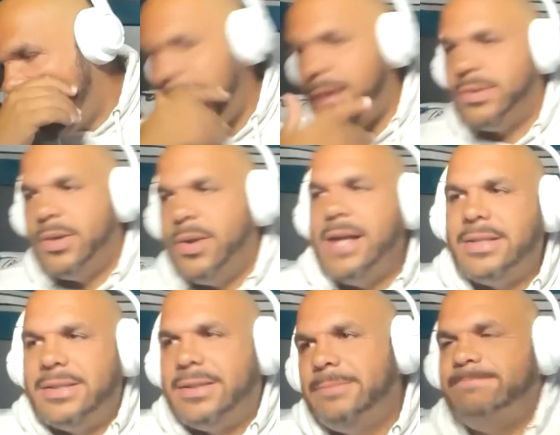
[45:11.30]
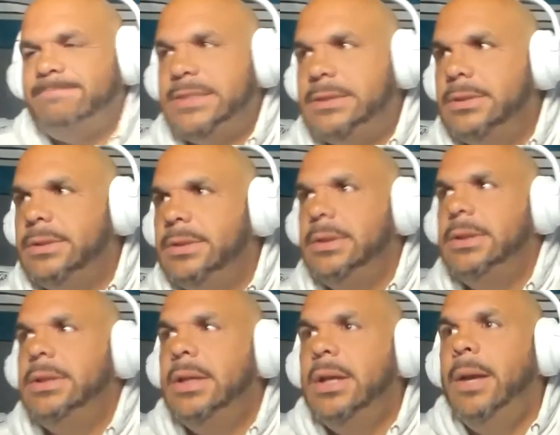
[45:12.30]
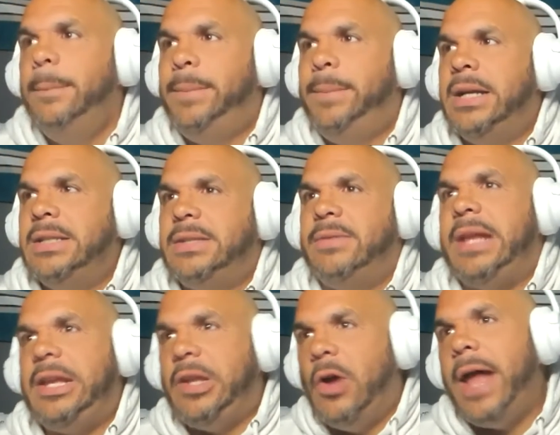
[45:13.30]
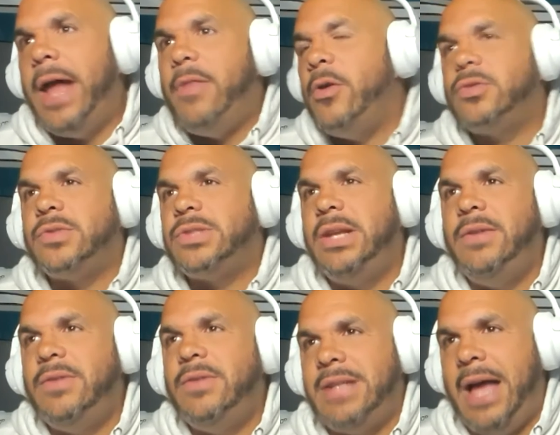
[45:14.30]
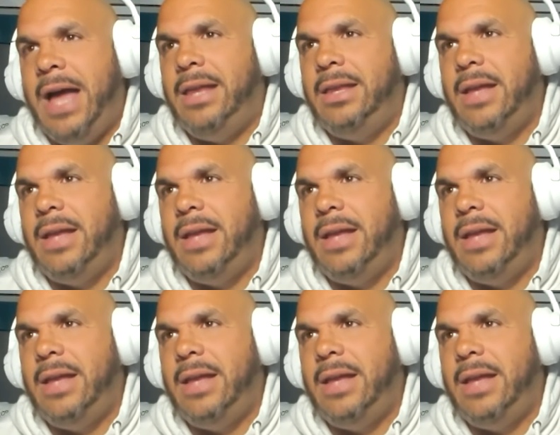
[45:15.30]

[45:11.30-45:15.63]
So that's because if they don't have those receivers, I